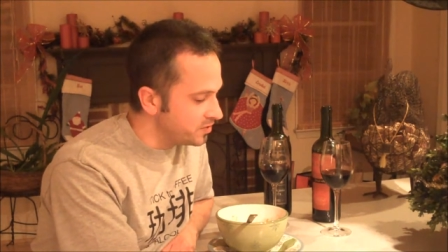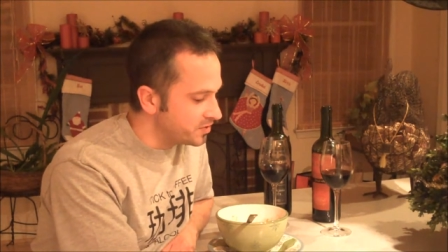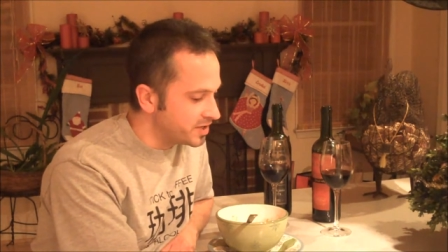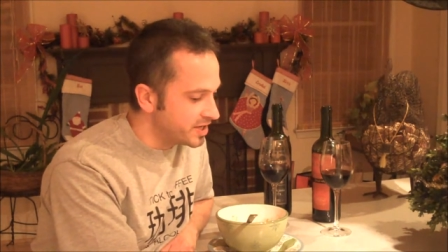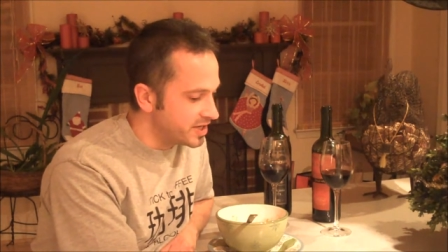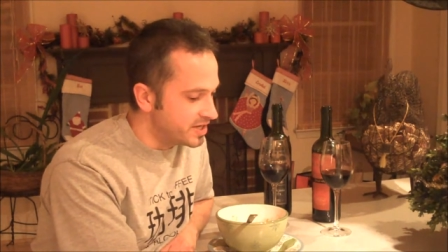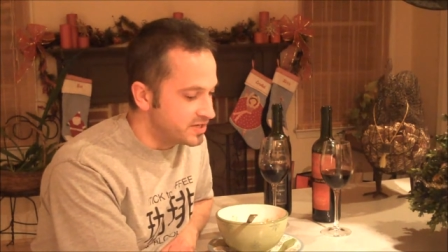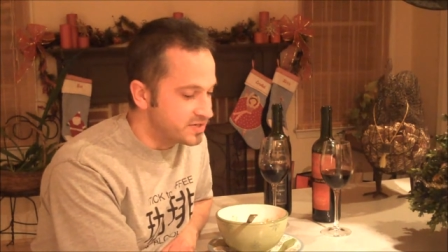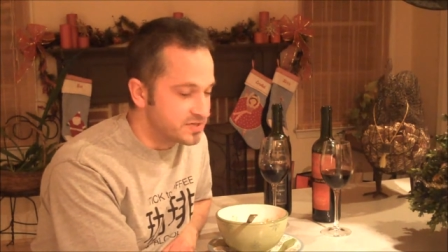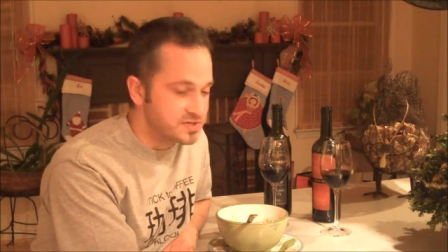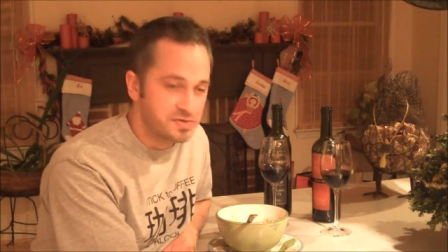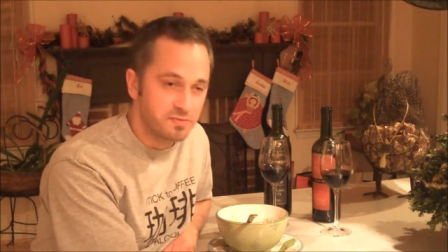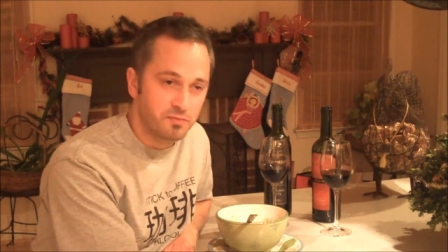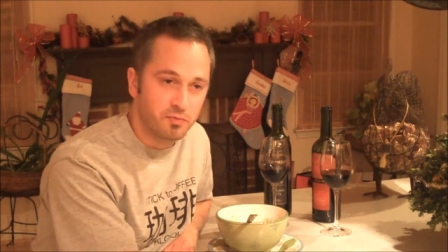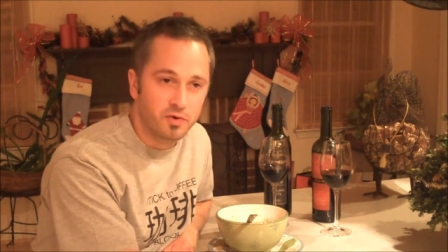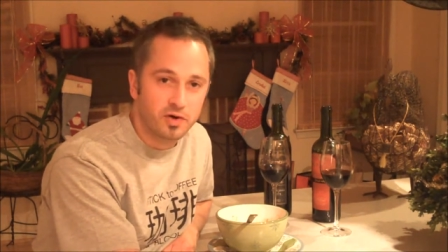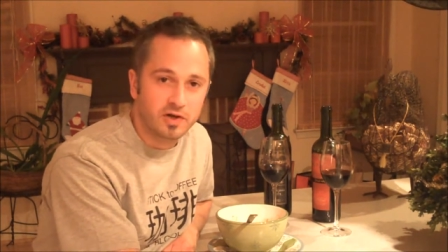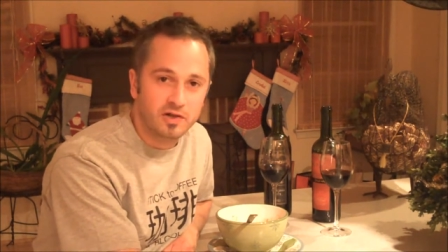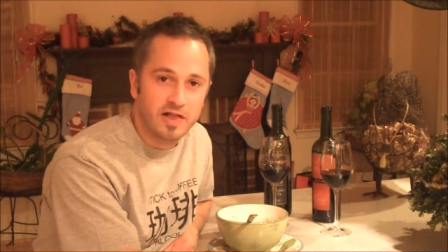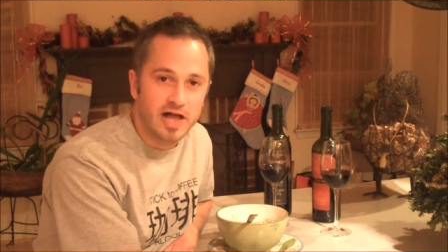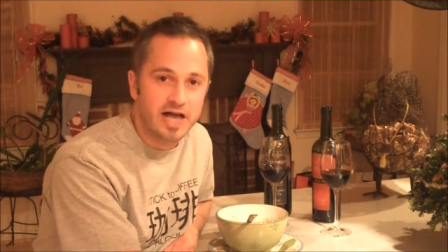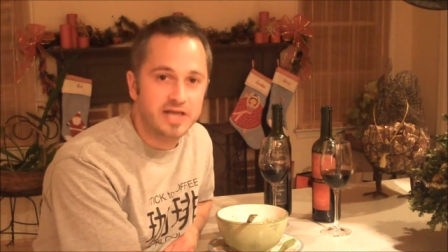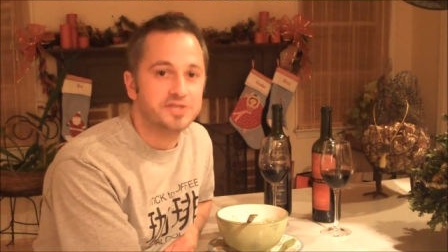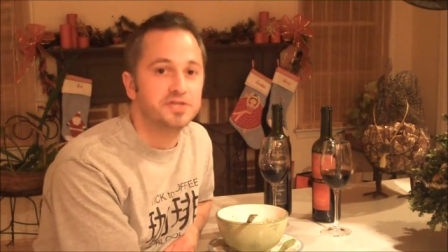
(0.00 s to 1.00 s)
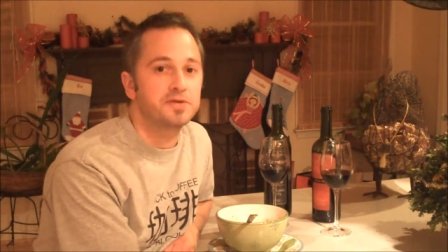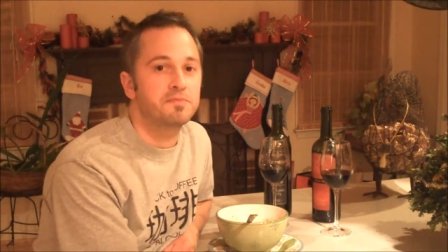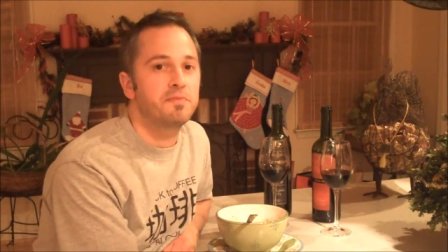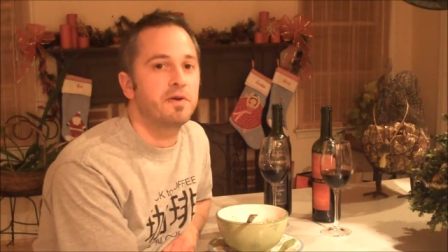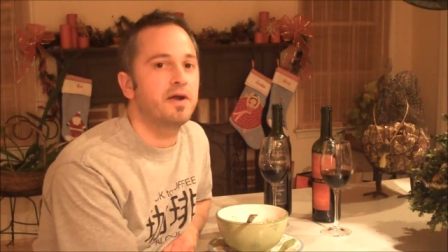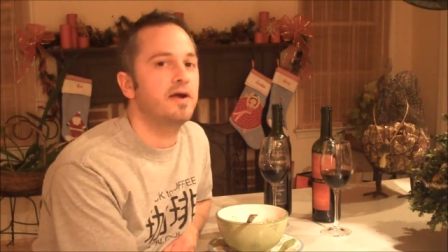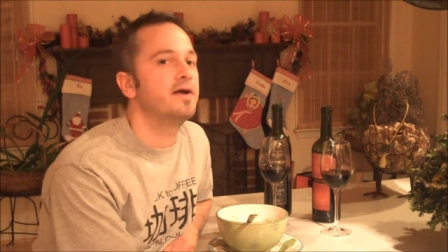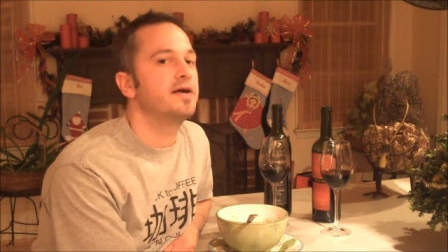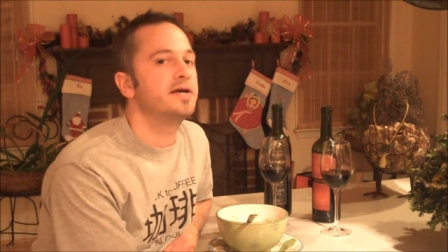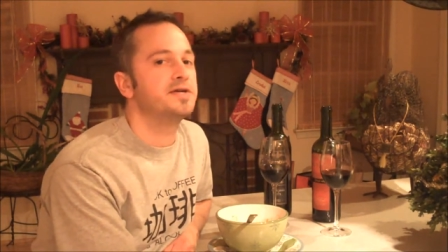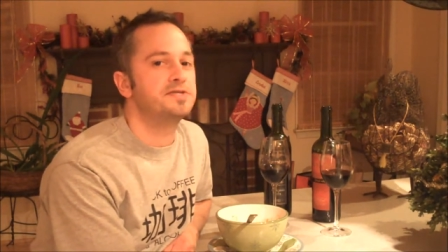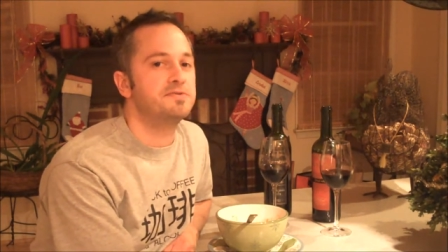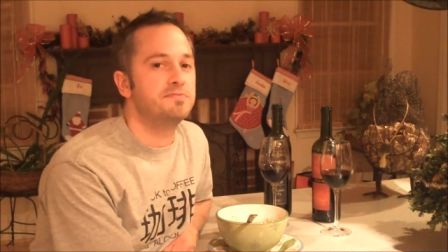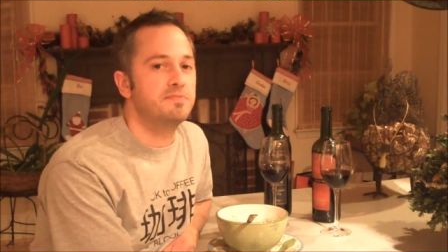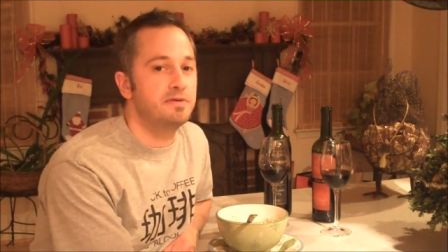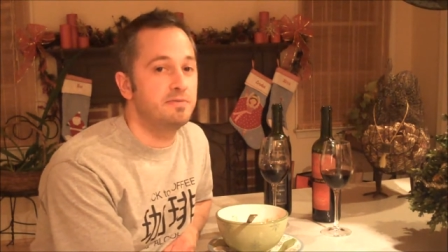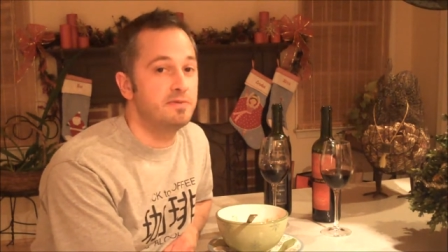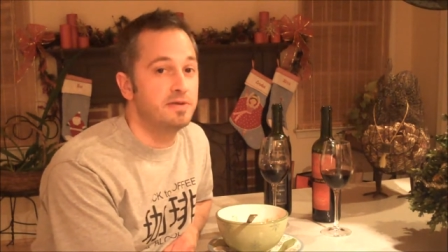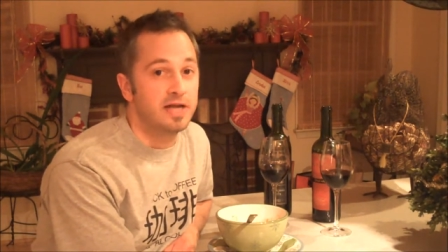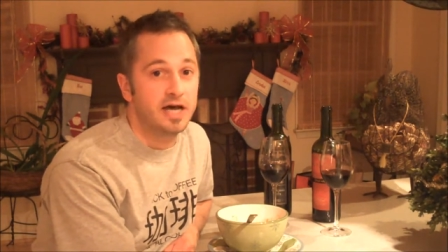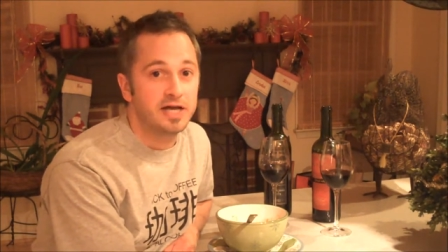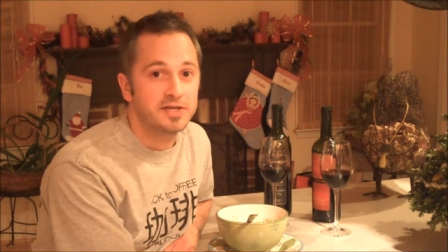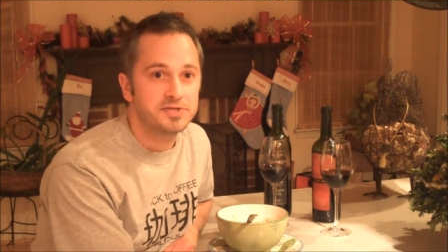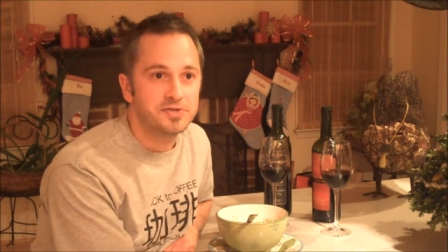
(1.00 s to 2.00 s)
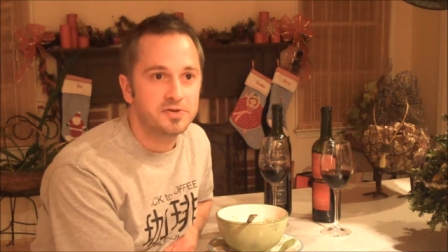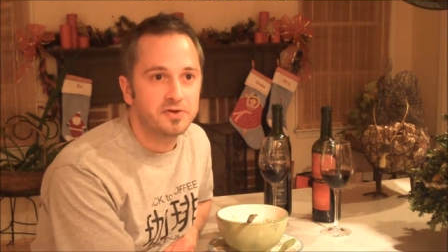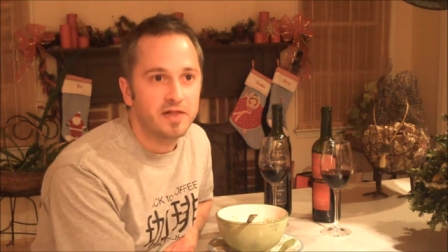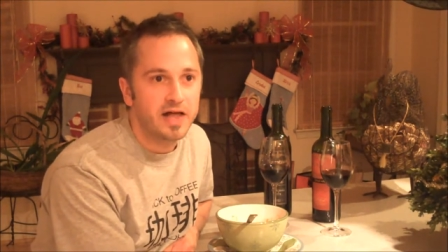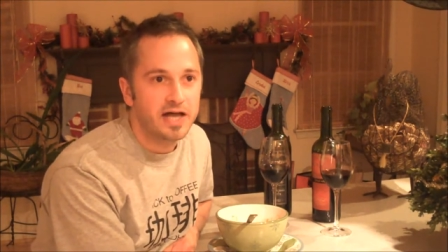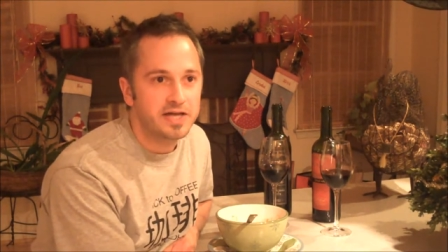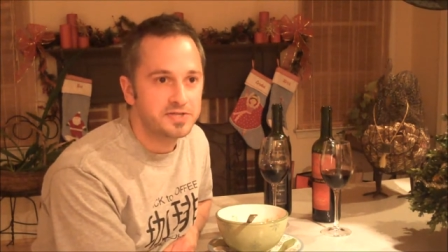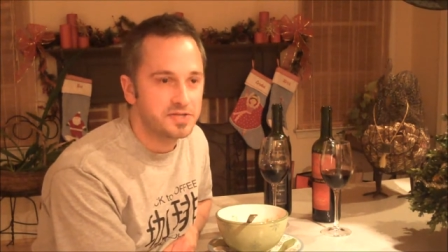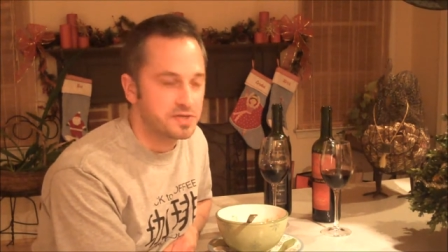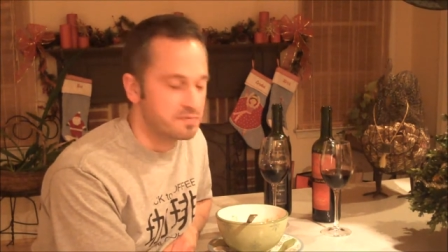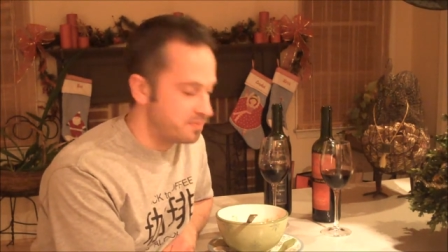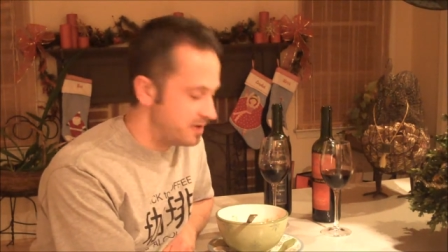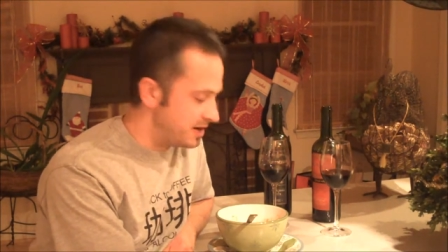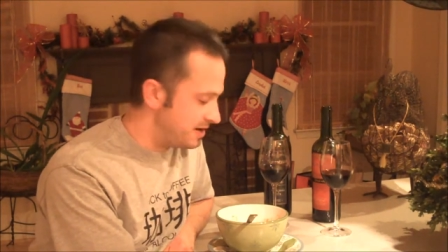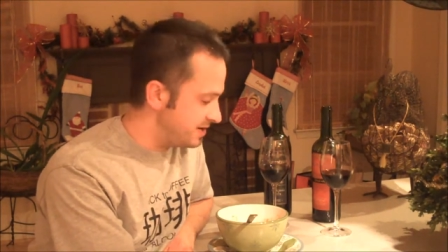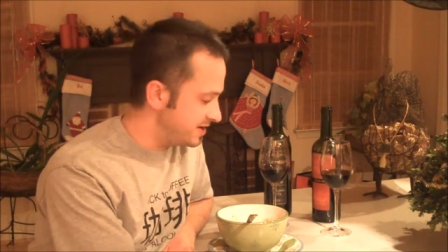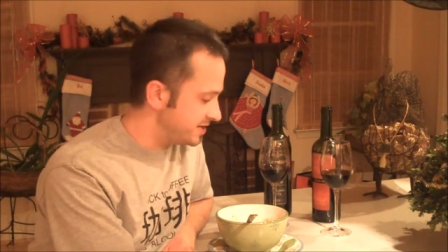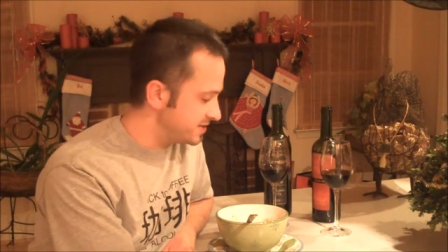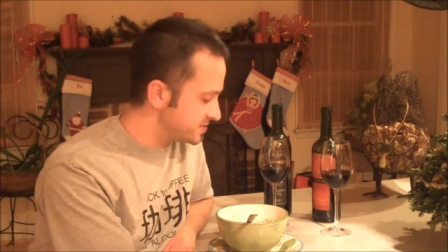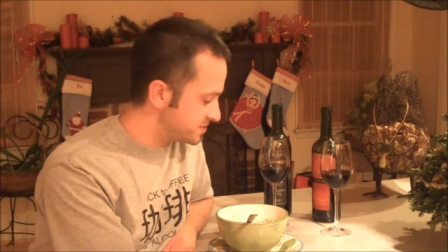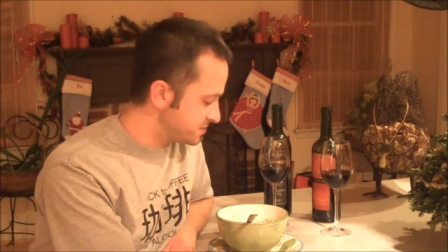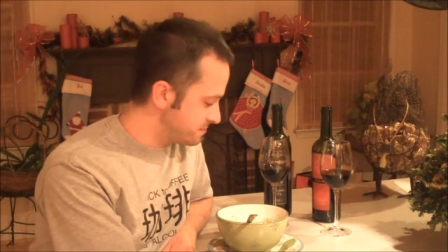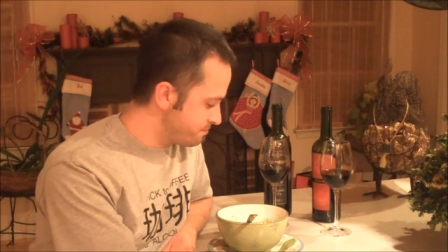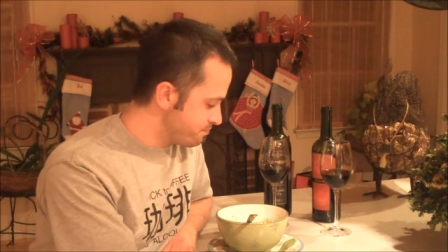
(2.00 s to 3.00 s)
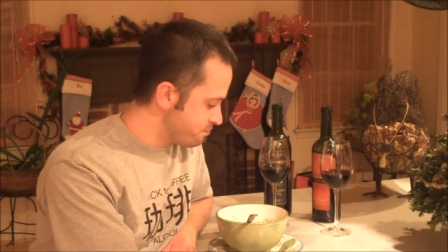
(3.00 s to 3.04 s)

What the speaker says: get into some more classic pairings and maybe not so classic pairings.